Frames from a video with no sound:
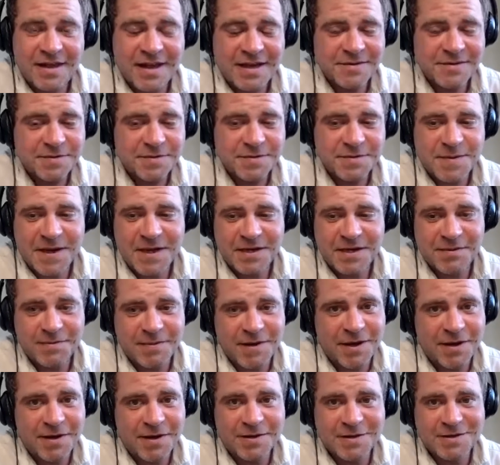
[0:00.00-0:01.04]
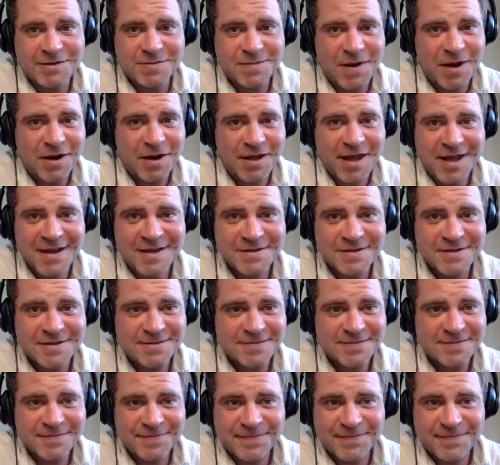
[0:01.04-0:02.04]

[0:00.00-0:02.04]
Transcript: thanks for speaking to me on this oh, podcast.